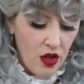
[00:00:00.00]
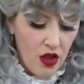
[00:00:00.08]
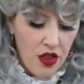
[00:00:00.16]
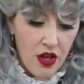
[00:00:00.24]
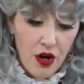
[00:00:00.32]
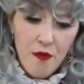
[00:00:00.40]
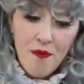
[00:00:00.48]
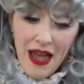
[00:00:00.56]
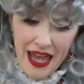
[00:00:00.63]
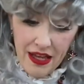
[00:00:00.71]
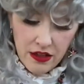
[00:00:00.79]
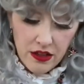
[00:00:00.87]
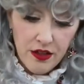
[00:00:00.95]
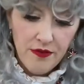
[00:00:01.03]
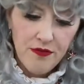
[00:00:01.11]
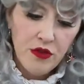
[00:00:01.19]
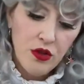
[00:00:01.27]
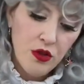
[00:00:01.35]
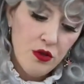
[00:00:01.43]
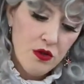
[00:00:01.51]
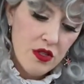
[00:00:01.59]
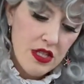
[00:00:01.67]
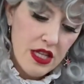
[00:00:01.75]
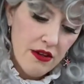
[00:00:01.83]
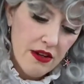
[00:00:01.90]
that are male lose
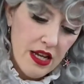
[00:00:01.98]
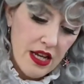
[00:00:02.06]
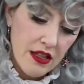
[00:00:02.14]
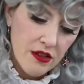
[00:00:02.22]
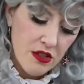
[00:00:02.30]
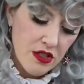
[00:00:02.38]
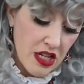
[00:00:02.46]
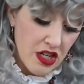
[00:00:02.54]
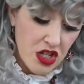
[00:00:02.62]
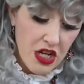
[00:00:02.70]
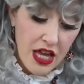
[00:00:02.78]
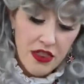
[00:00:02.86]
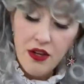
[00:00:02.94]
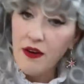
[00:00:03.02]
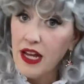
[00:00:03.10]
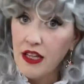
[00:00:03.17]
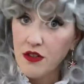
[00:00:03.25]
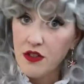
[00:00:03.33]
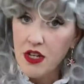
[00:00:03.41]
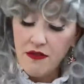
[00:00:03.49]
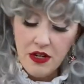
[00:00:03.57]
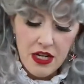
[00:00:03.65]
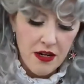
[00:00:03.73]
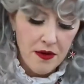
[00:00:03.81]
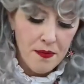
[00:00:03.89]
their antlers. They shed their antlers every
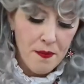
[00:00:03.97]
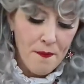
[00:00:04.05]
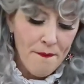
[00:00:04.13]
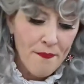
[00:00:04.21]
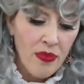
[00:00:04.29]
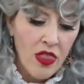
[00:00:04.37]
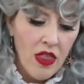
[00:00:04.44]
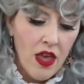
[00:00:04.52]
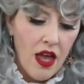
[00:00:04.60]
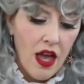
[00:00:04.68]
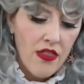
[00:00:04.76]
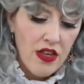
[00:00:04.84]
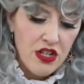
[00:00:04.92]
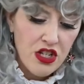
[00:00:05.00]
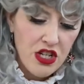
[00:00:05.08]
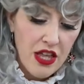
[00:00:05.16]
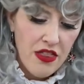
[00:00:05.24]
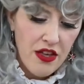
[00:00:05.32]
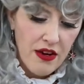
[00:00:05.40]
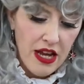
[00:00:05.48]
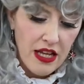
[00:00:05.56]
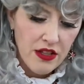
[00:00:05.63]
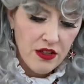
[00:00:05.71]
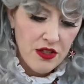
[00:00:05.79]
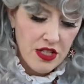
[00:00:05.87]
year. And they shed their
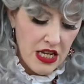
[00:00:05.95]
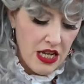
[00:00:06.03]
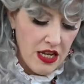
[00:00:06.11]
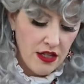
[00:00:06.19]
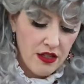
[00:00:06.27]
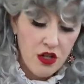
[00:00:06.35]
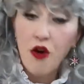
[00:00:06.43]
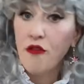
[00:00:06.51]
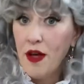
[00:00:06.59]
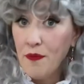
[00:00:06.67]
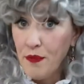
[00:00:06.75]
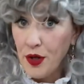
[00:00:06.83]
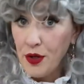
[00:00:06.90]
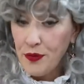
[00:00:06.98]
antlers in November.